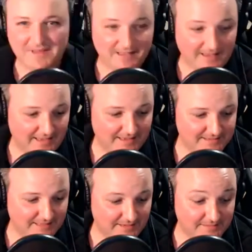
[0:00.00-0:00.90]

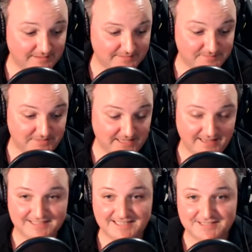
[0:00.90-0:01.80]

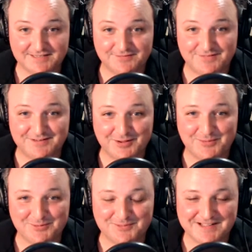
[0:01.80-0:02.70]
It sounds like a
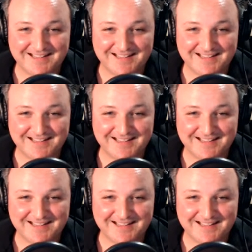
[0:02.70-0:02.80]
phenomenal